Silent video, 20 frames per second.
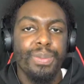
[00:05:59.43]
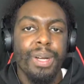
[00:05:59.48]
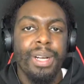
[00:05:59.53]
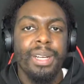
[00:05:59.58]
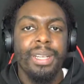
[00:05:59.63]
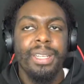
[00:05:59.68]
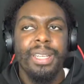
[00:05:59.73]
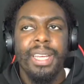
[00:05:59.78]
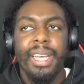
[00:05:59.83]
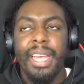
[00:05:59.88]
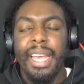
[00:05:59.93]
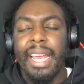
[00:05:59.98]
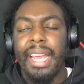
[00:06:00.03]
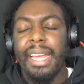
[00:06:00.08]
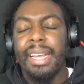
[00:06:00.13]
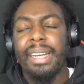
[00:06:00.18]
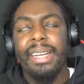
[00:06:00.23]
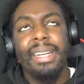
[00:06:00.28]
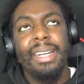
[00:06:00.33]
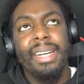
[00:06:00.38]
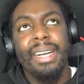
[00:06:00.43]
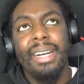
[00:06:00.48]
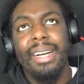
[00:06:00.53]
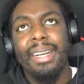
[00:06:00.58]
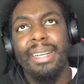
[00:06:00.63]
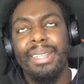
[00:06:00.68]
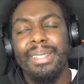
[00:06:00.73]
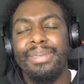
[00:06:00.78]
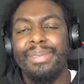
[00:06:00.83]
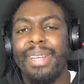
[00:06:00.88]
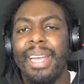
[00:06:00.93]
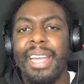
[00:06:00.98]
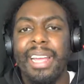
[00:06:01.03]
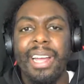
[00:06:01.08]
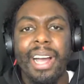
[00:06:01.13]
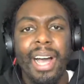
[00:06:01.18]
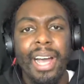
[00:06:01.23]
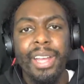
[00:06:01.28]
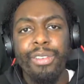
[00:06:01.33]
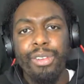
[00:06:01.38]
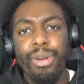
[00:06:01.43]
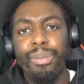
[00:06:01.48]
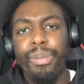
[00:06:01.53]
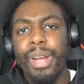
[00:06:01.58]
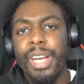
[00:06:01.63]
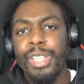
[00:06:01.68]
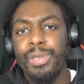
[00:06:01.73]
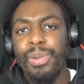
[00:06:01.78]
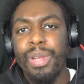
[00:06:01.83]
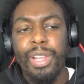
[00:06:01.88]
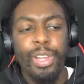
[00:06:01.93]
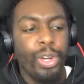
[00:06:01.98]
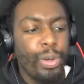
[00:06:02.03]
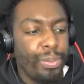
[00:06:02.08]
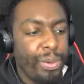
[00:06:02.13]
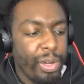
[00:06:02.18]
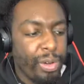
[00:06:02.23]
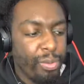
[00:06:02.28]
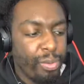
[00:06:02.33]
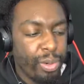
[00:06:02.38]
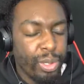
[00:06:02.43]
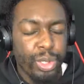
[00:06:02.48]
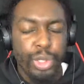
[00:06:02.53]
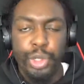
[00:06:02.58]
But he kind of reminds me a little bit of what